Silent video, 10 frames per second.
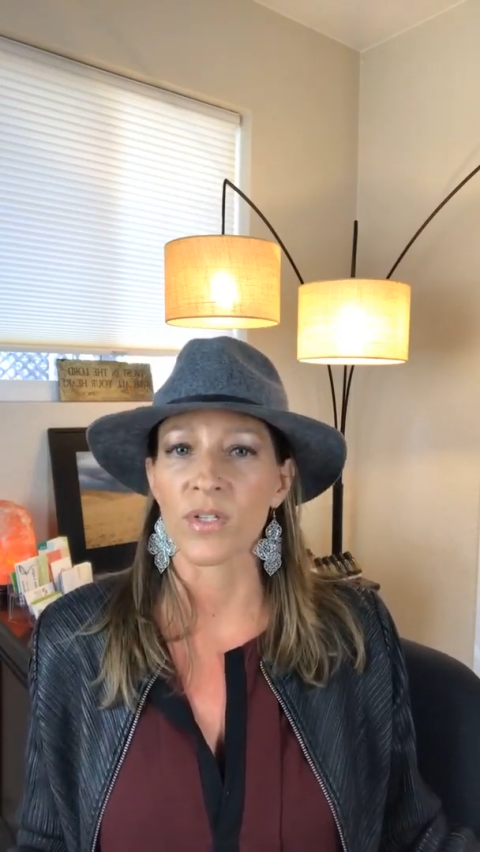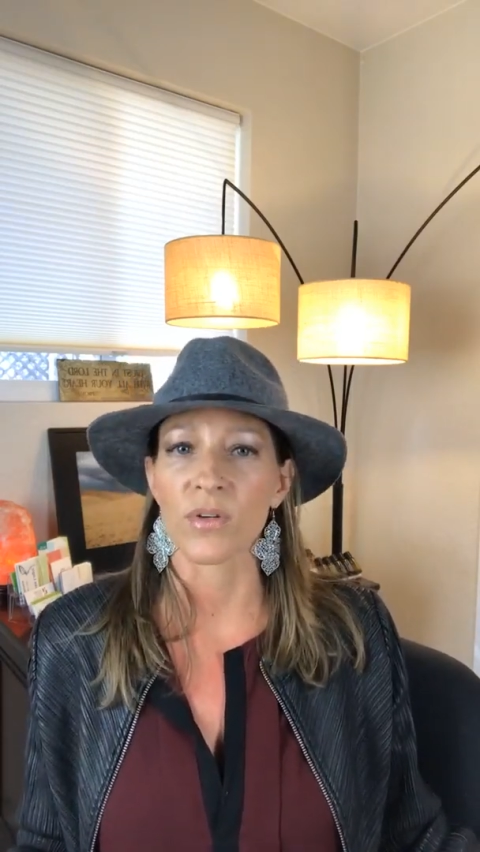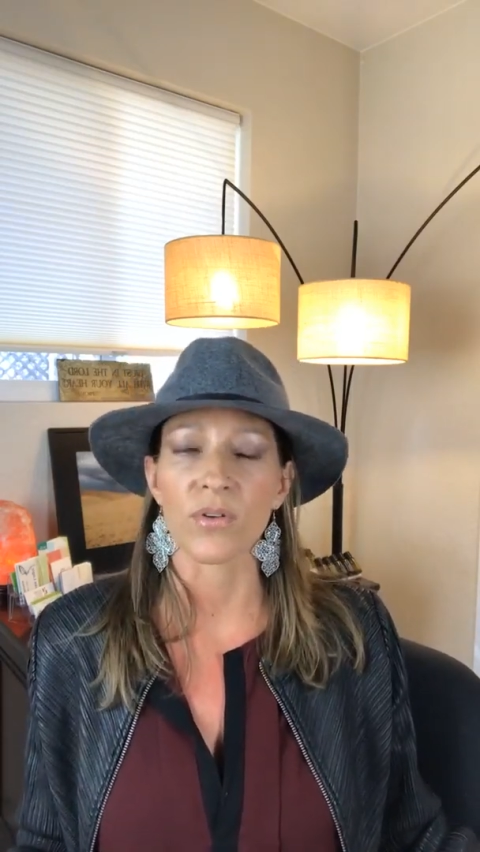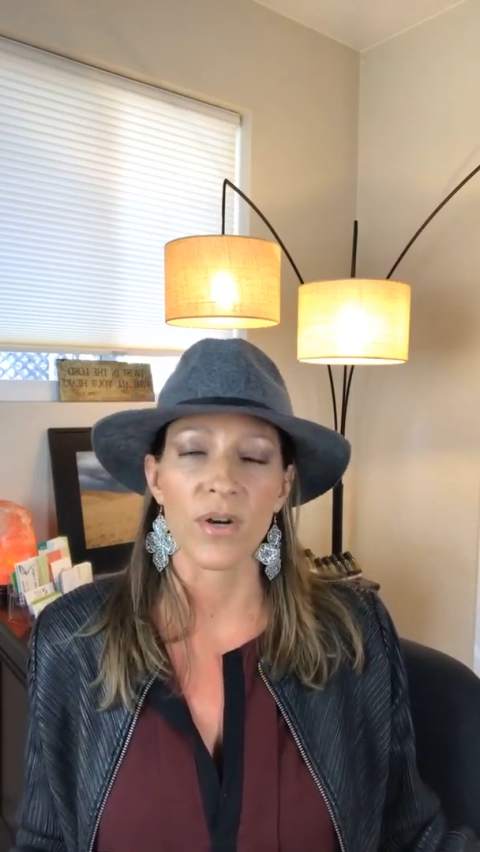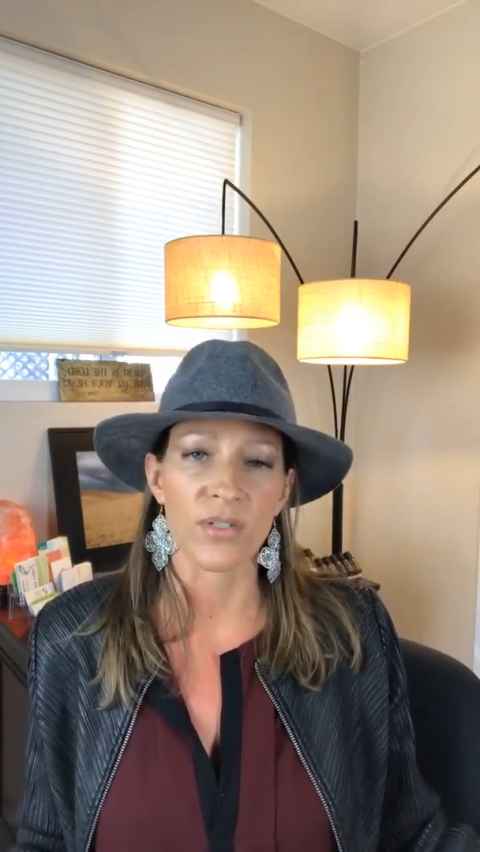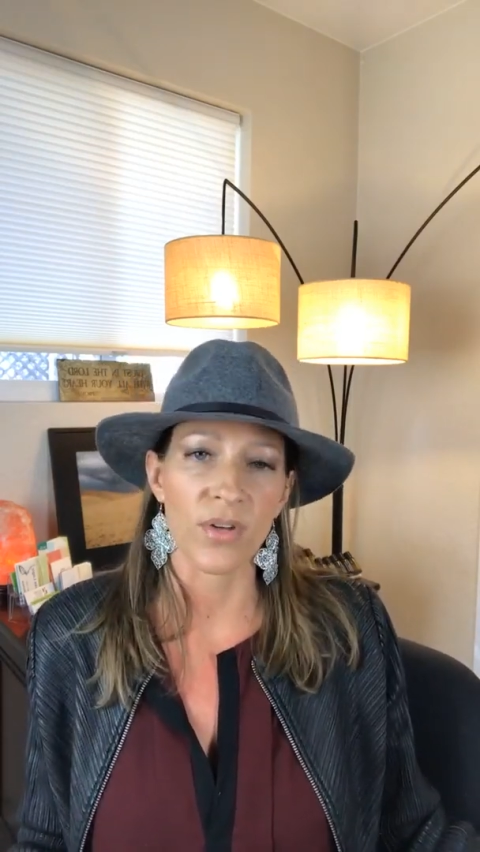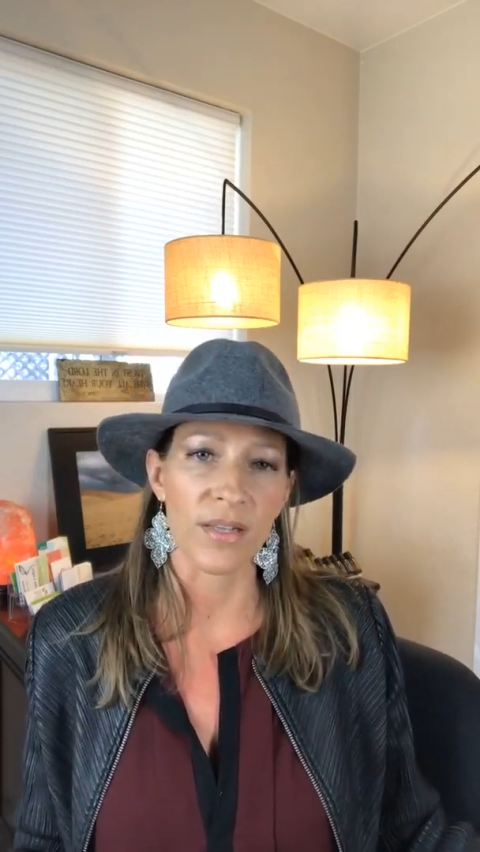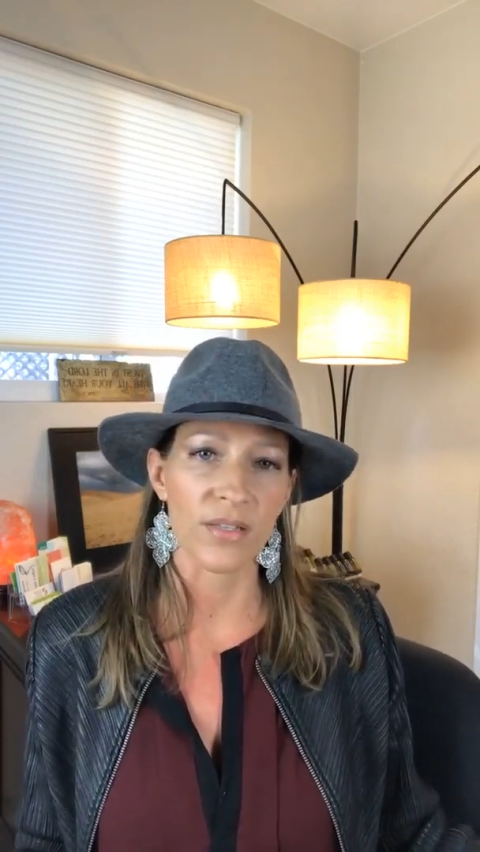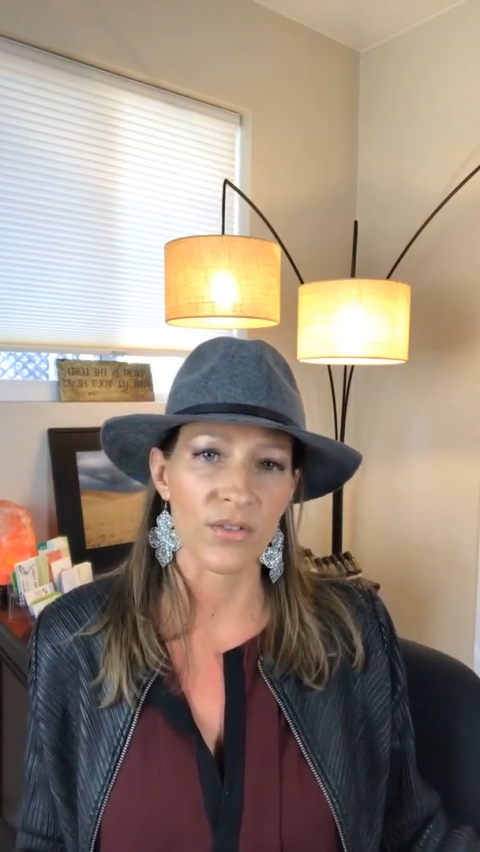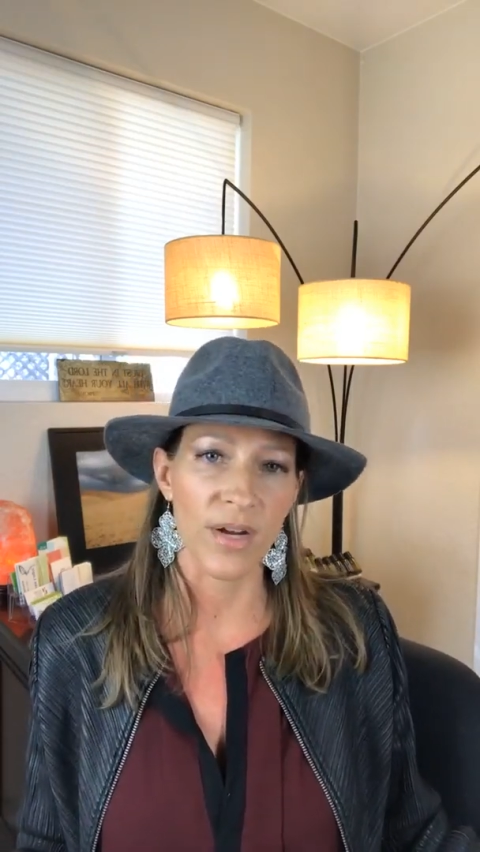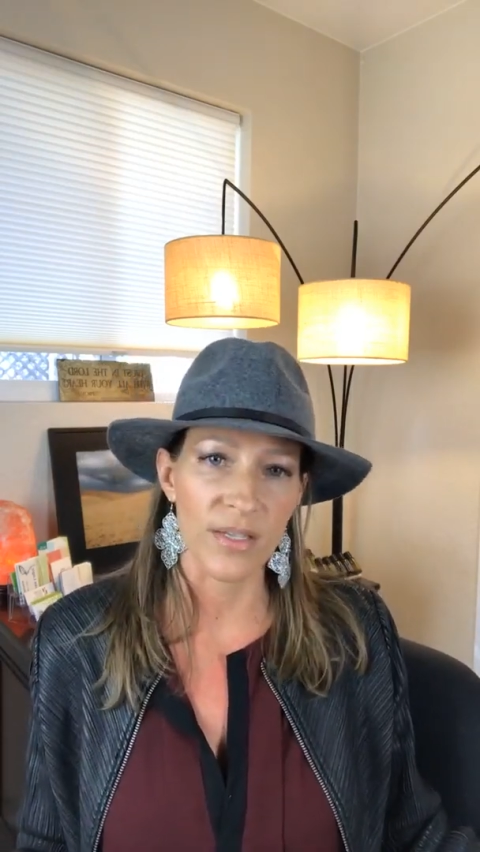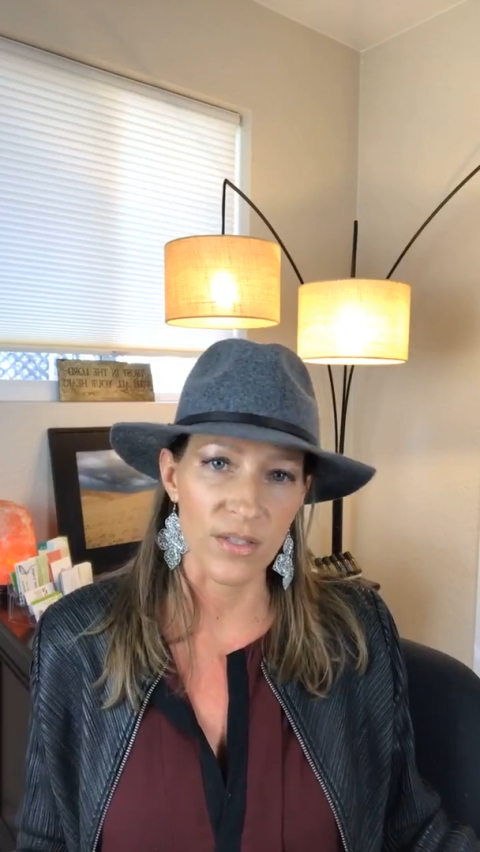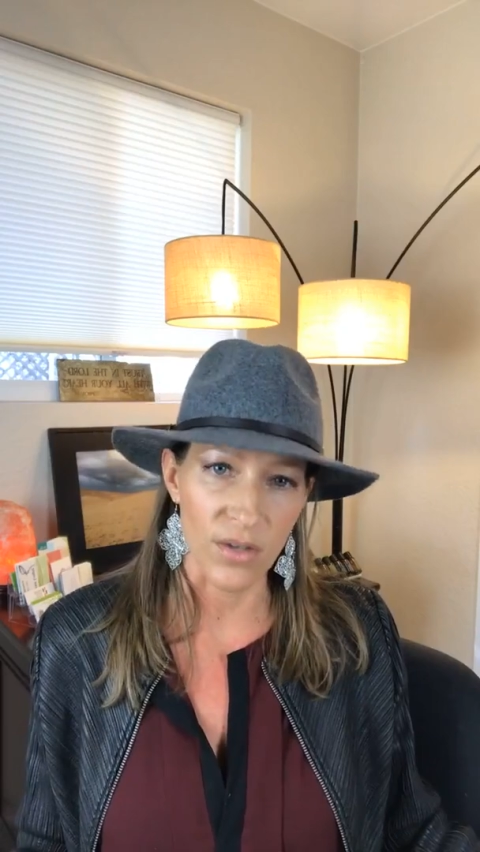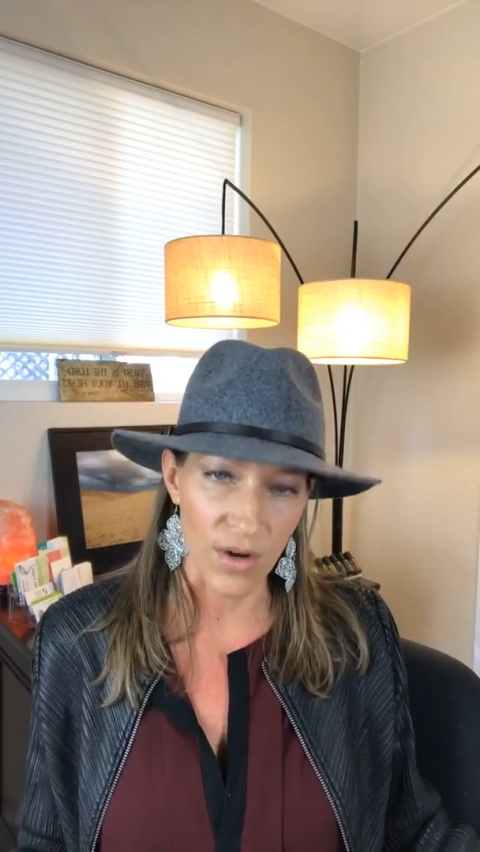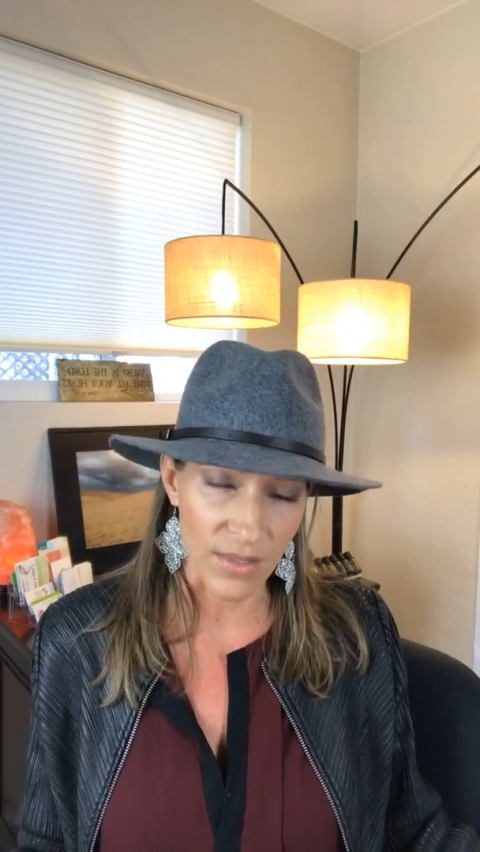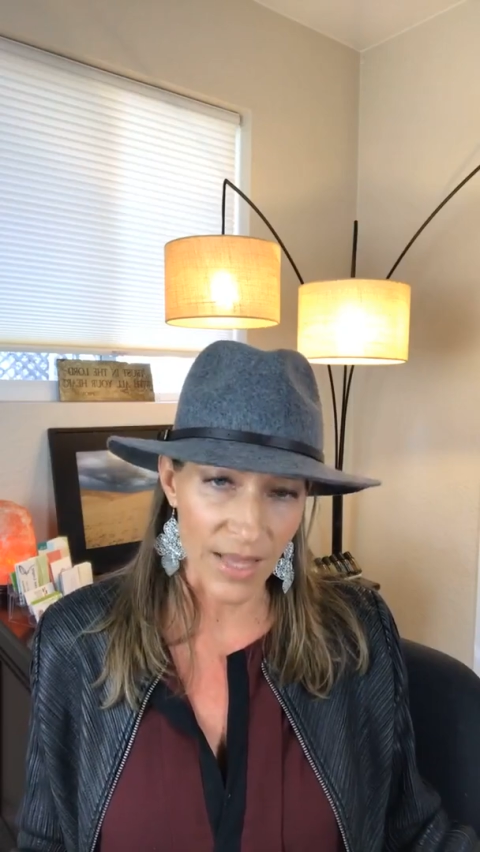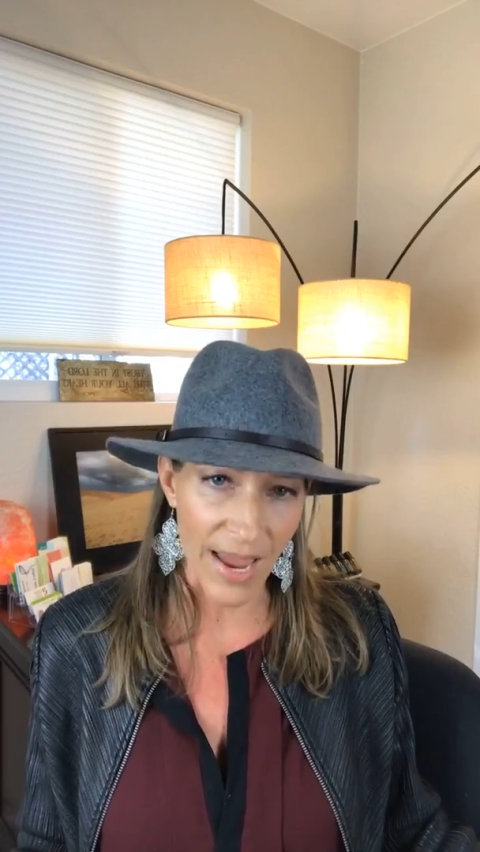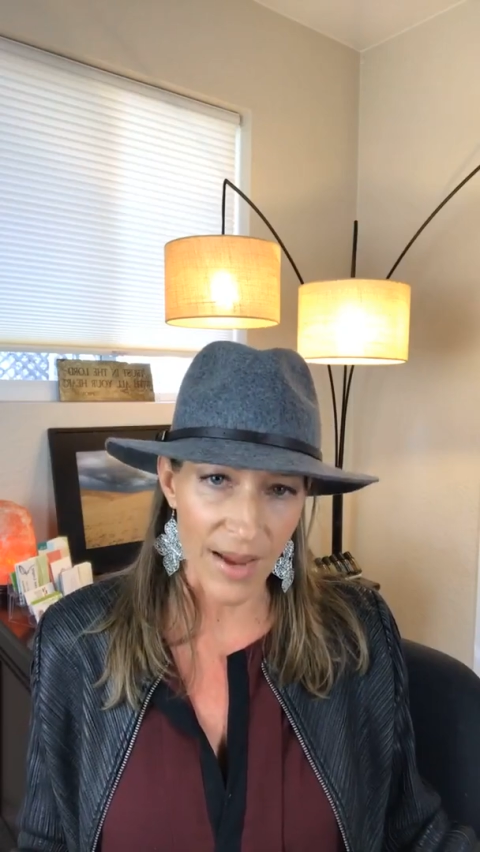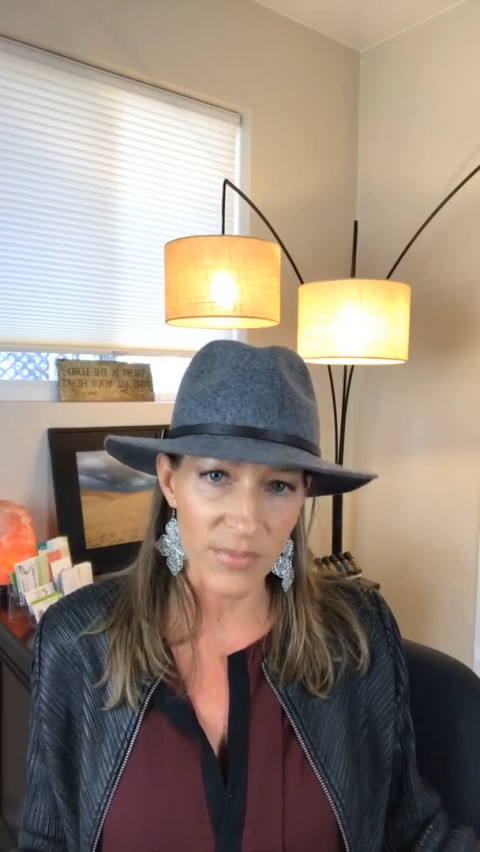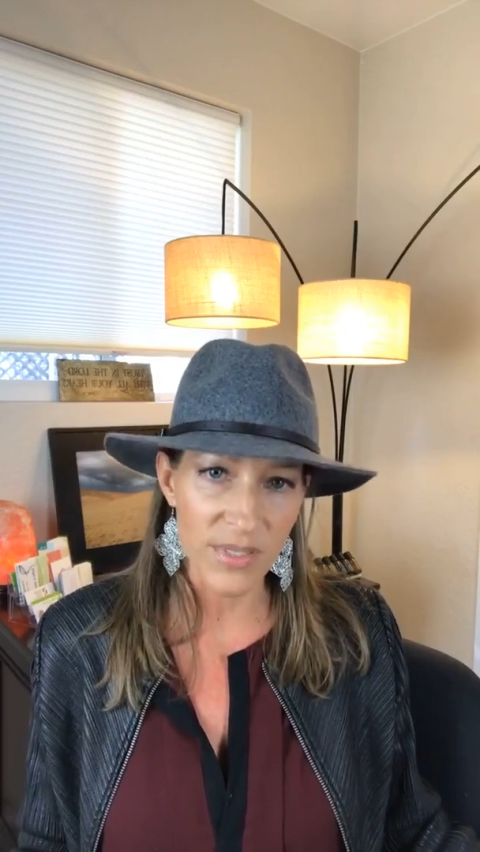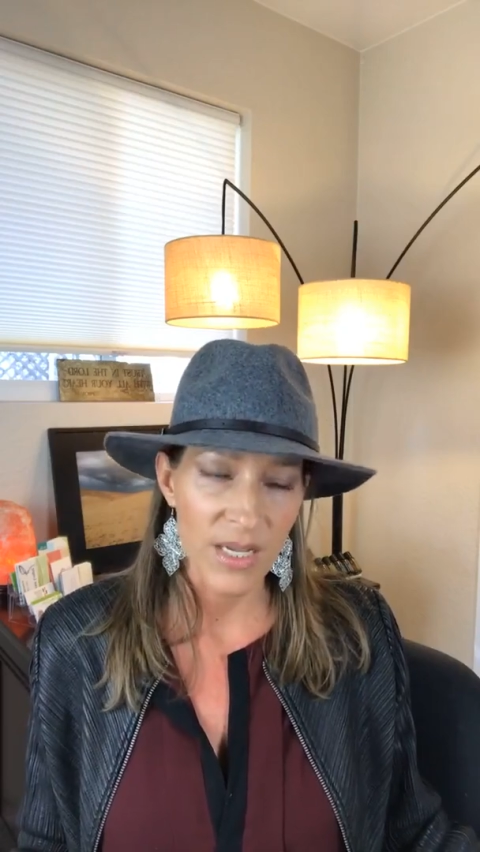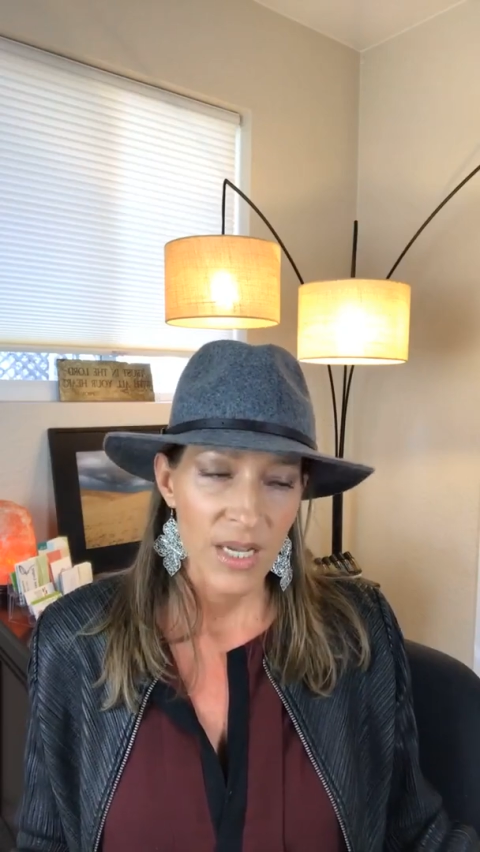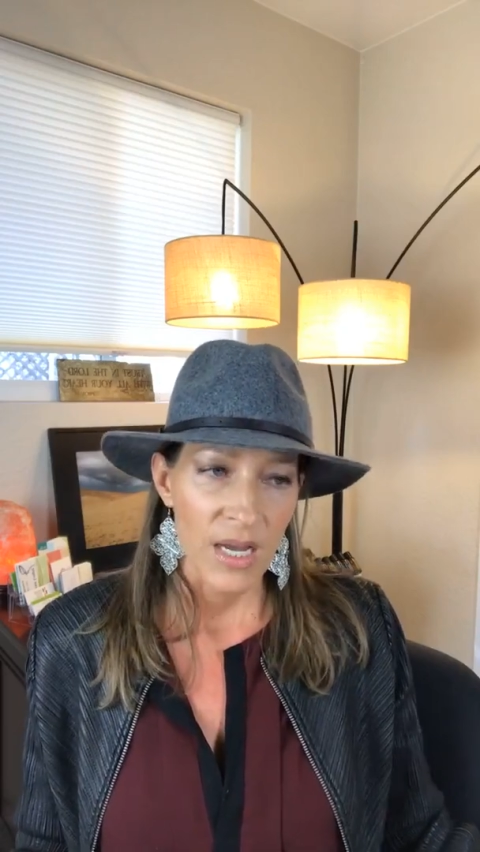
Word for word: you know, triglycerides are on labs.